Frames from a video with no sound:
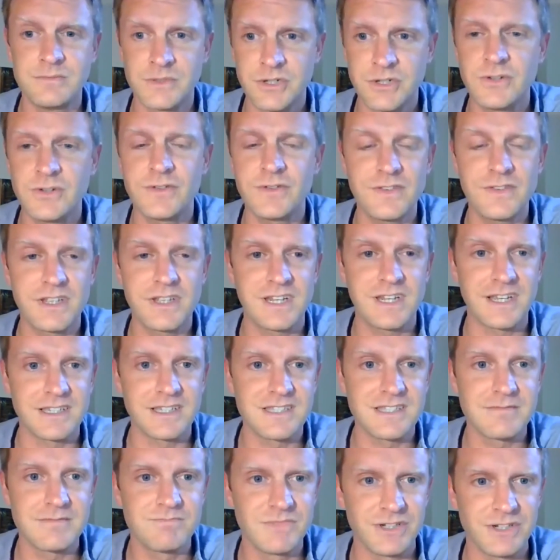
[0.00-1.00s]
Cuff for the
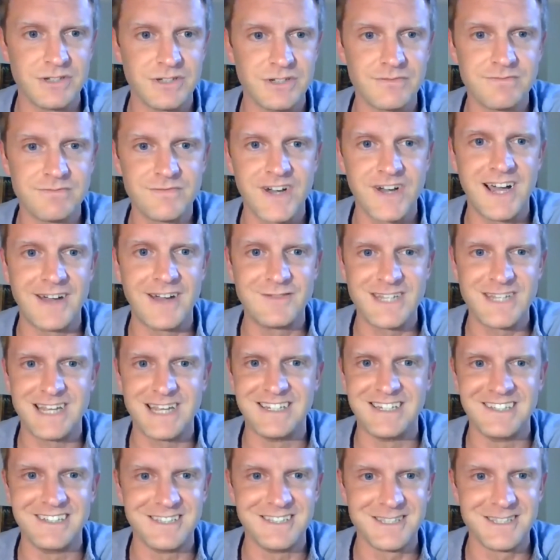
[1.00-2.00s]
next, 5-10
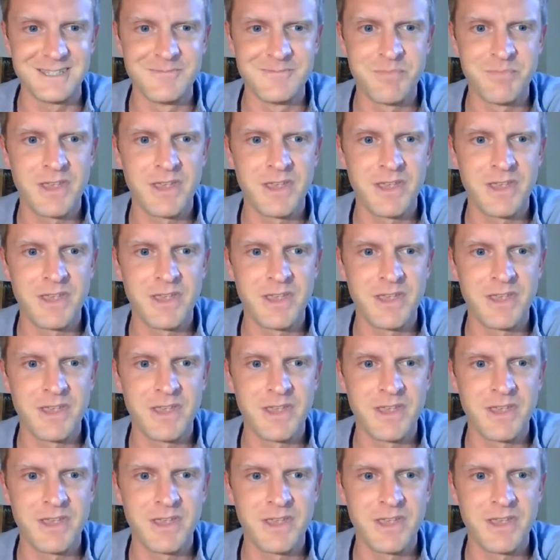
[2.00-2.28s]
years.